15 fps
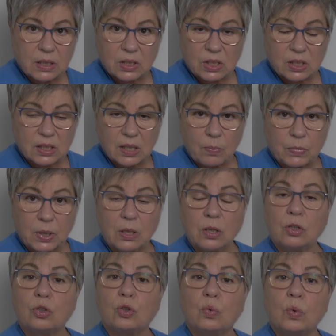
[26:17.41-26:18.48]
It's just something
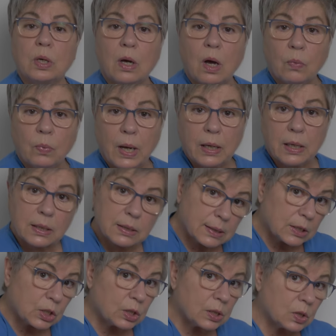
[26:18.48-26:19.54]
you're doing already,
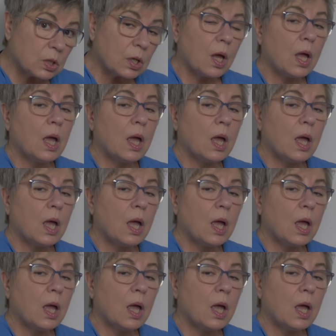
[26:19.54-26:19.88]
such as